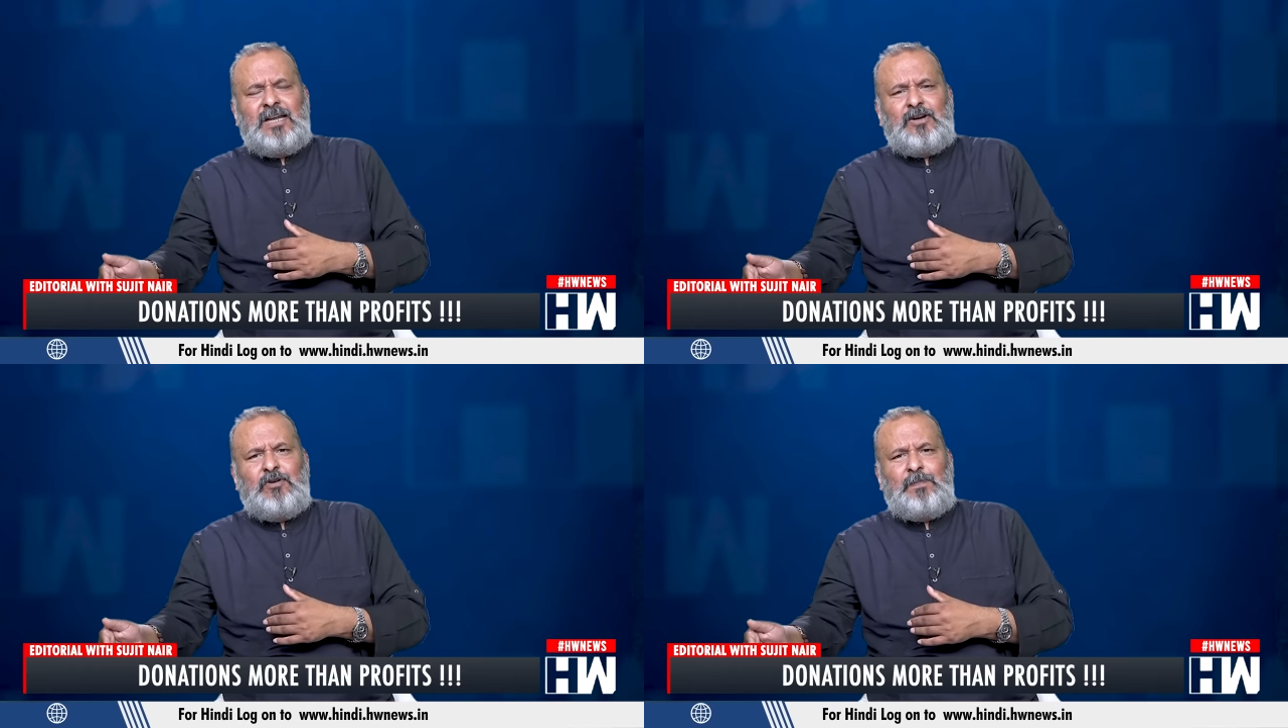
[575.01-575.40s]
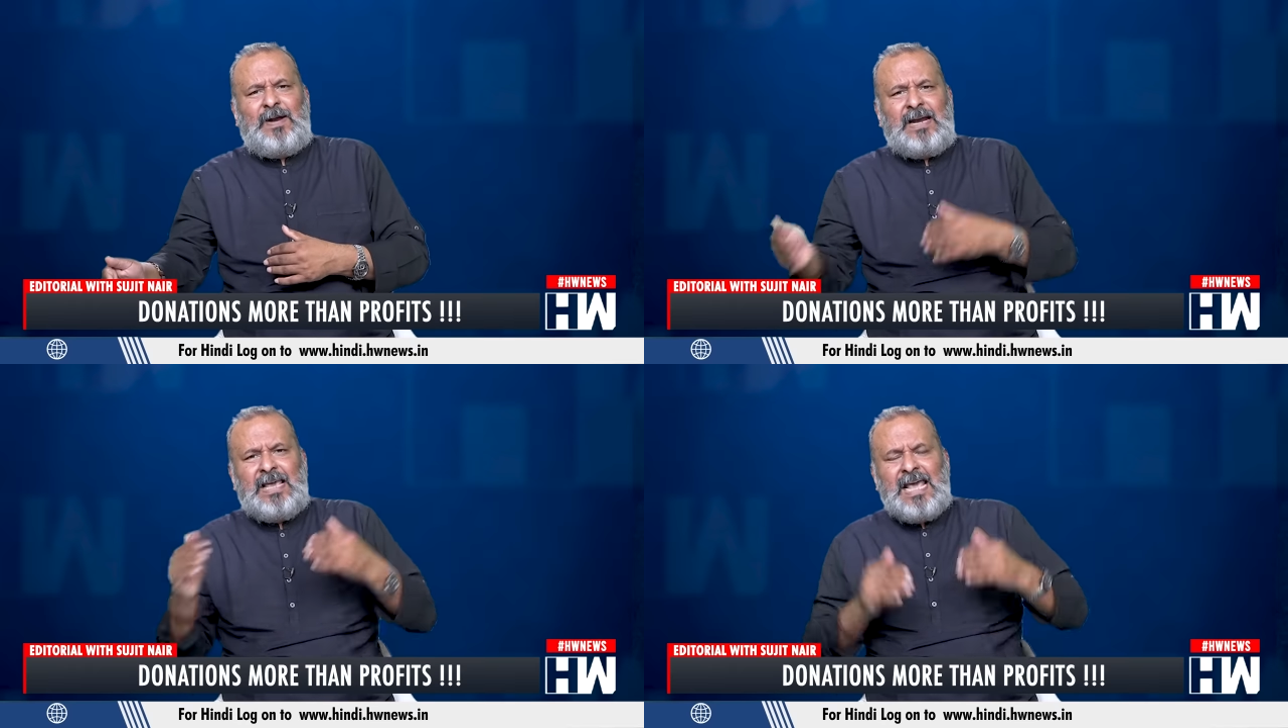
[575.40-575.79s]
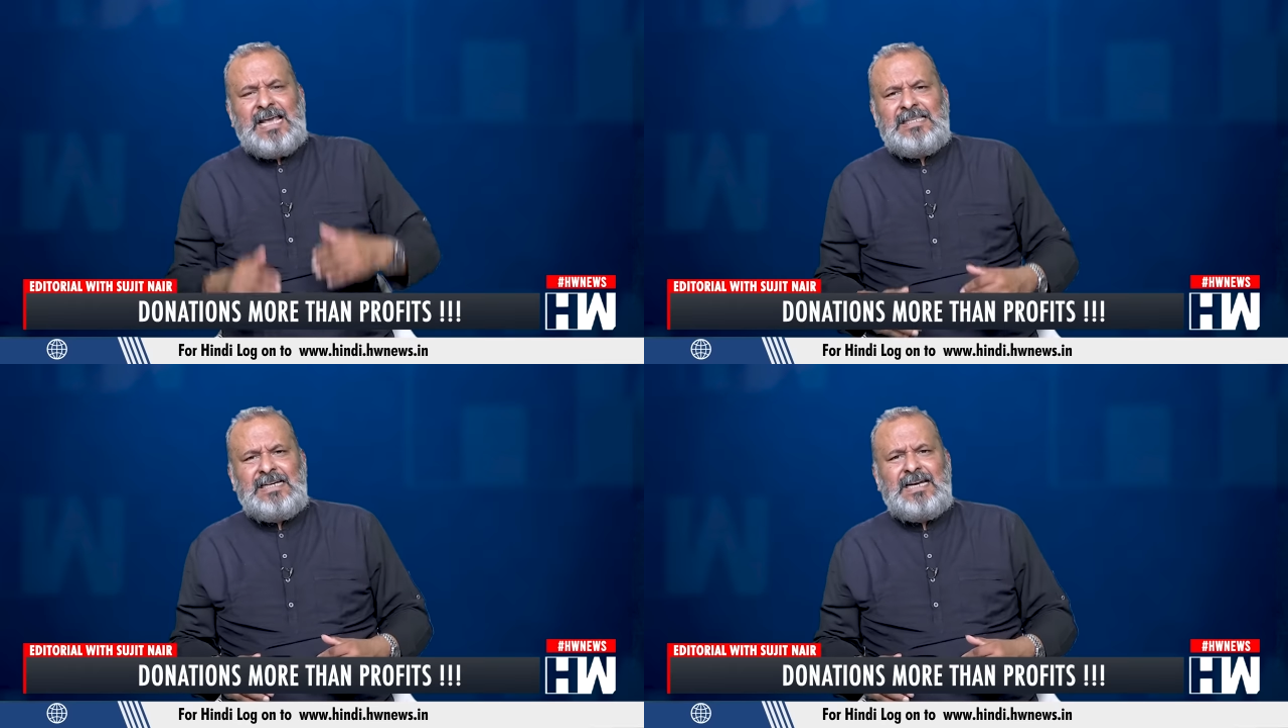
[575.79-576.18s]
that you paid.
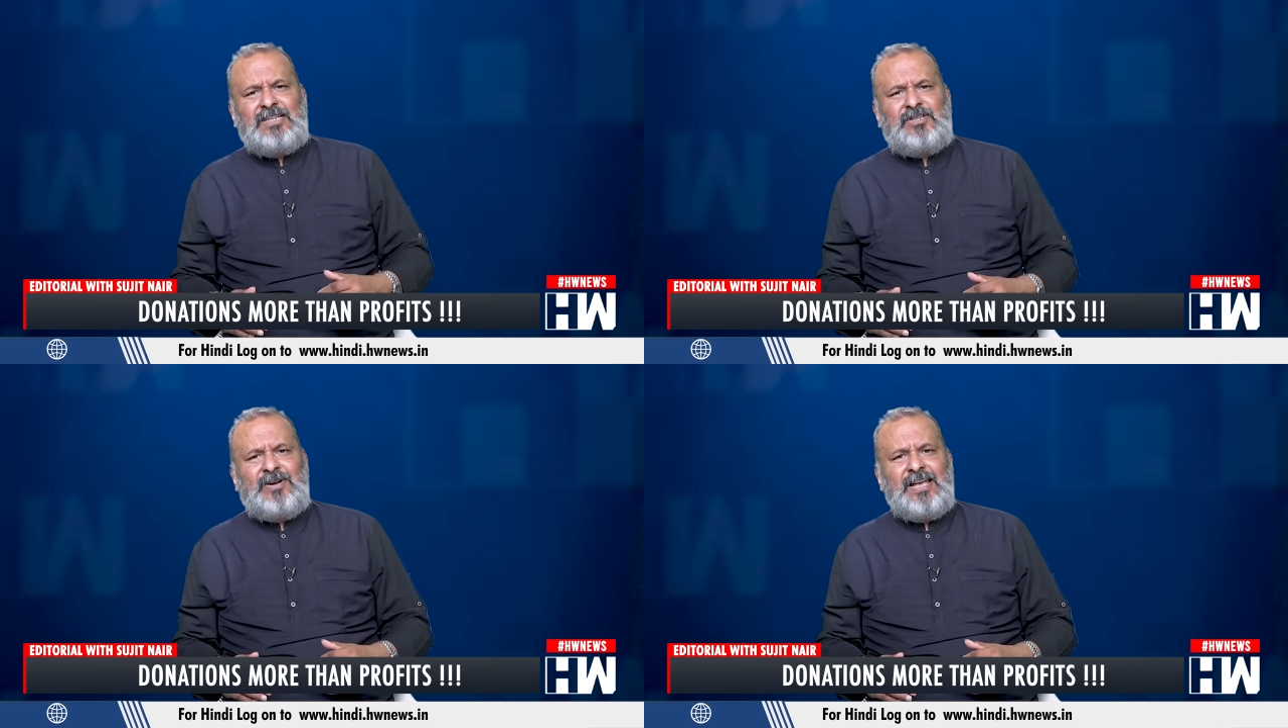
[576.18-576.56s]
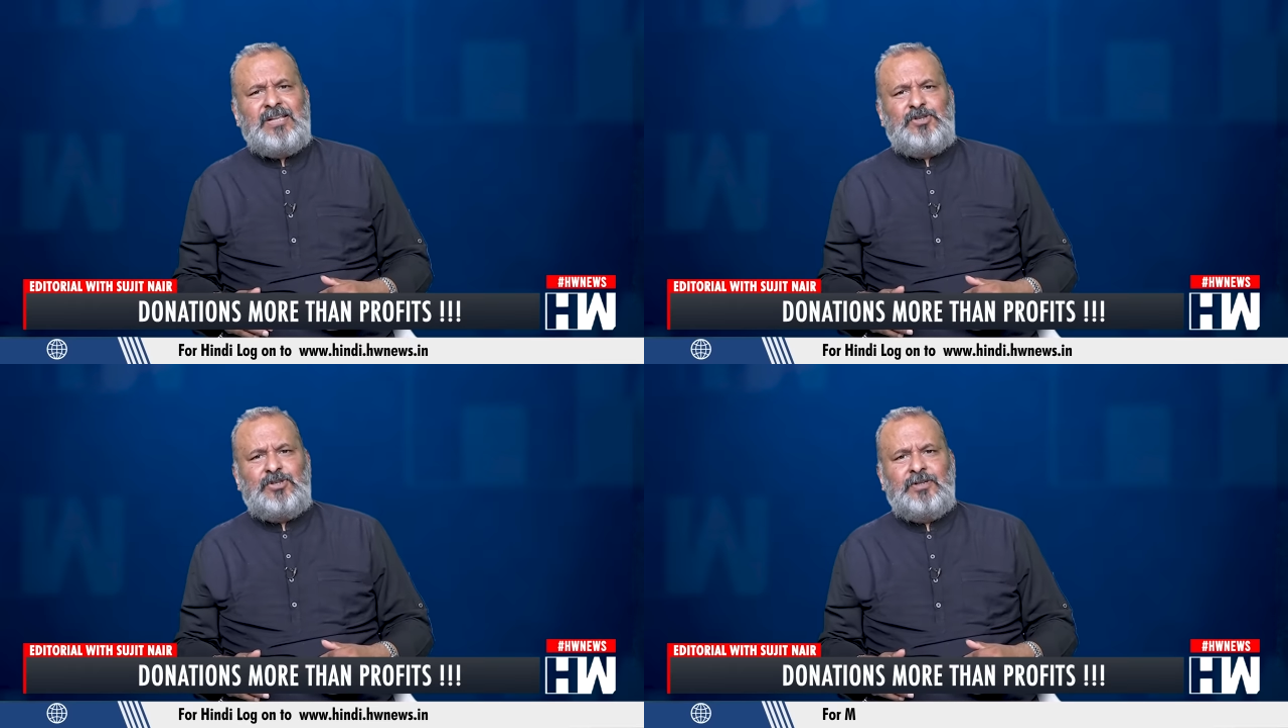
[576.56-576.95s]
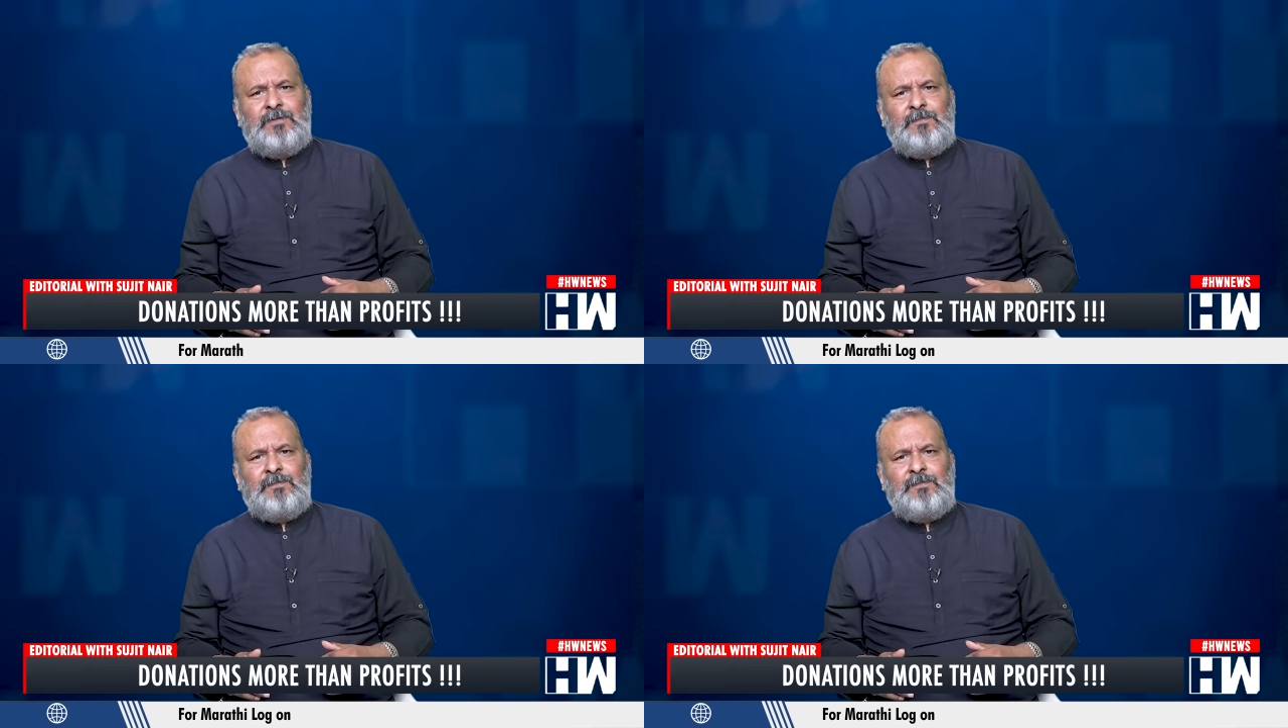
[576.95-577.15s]
Isn't it strange?